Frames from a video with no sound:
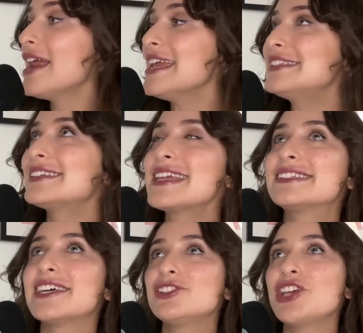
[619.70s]
it's like
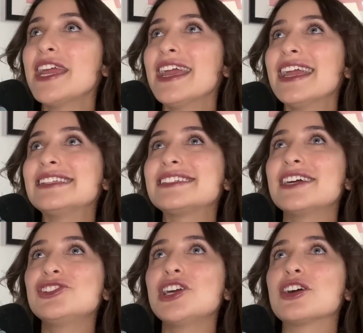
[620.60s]
such
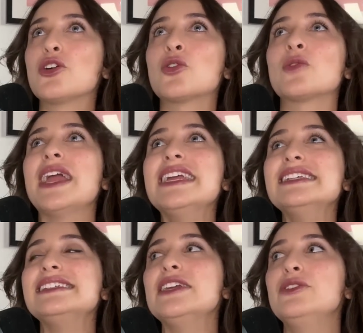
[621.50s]
a
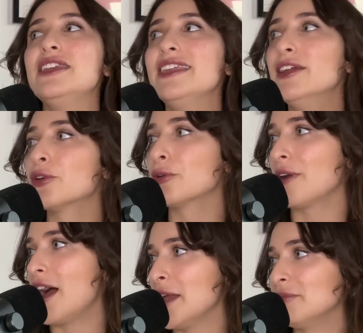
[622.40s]
crazy near
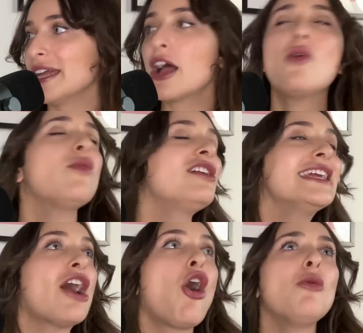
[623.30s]
rhyme. Like, oh, well,
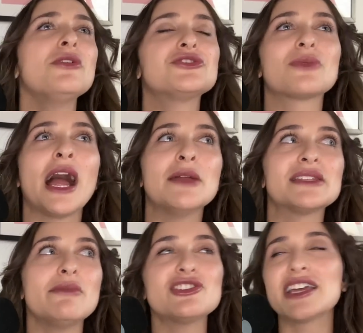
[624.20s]
it almost rhymes.
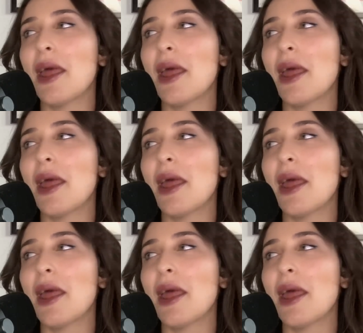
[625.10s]
I'm just going to